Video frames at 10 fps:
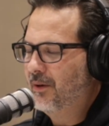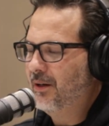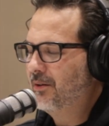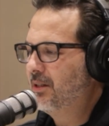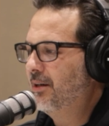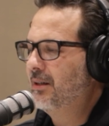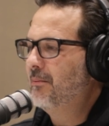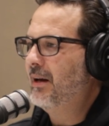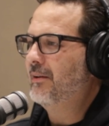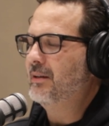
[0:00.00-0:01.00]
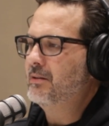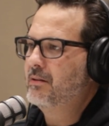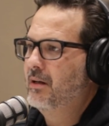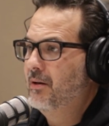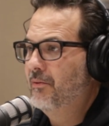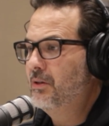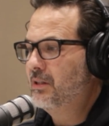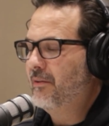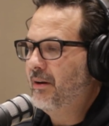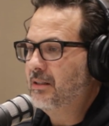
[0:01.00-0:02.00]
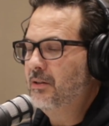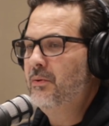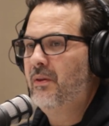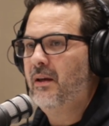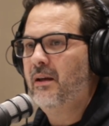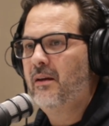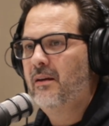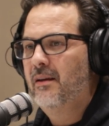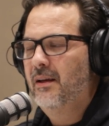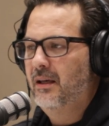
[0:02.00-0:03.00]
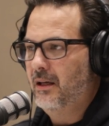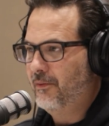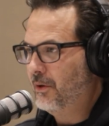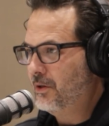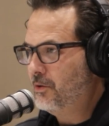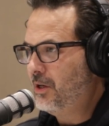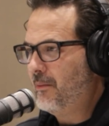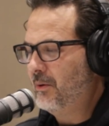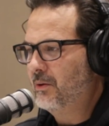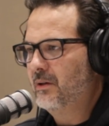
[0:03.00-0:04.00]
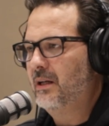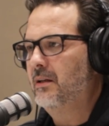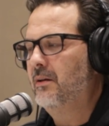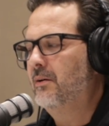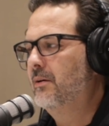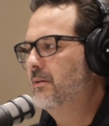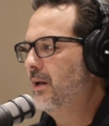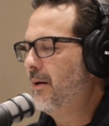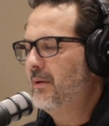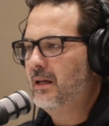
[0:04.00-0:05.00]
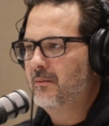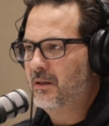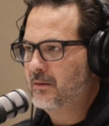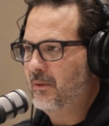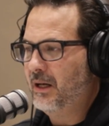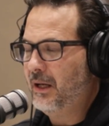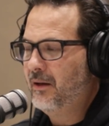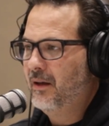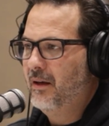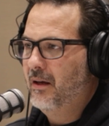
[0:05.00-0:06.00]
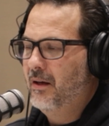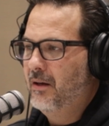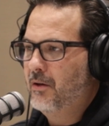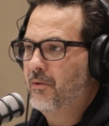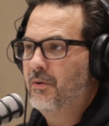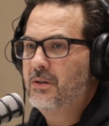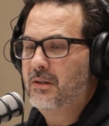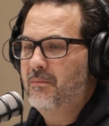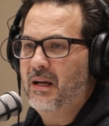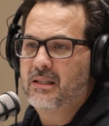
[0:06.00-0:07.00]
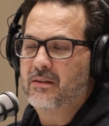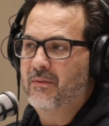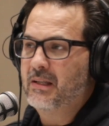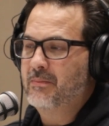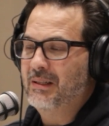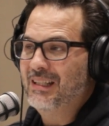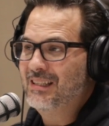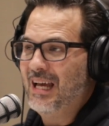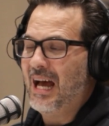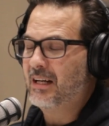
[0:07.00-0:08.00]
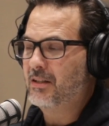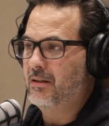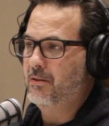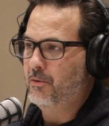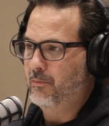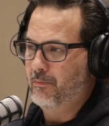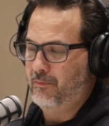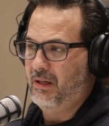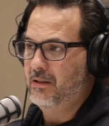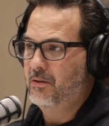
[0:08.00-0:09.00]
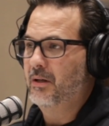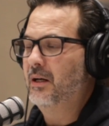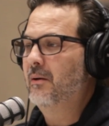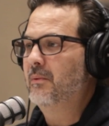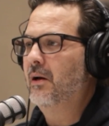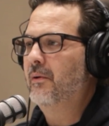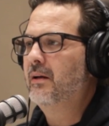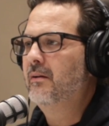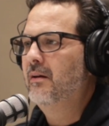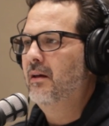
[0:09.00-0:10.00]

what you're talking about is, first off, I do think if you're a new shop owner and you're not making much money, your first and best investment is actually to get your income going.